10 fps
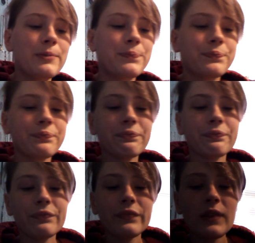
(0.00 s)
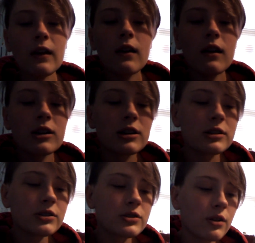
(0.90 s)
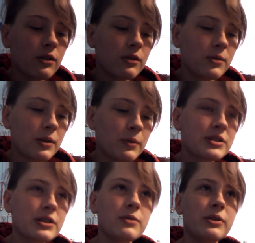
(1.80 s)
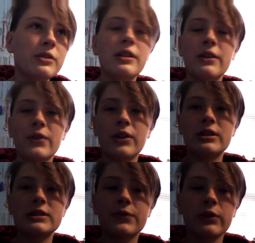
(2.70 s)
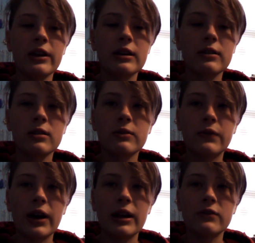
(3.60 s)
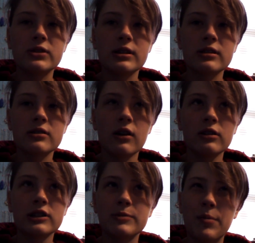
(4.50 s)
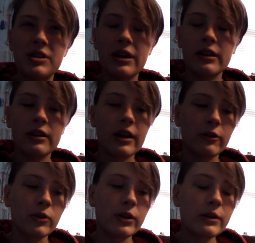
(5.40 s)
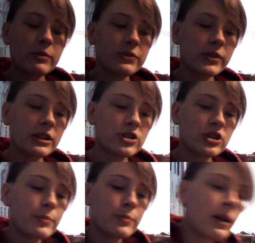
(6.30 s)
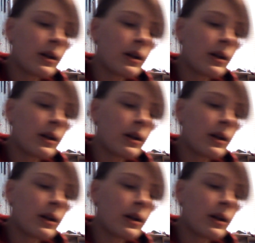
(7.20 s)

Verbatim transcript: um, uh, so they went to Goodwill and they found this for like five, six dollars, maybe ten. I don't know. It was really cheap,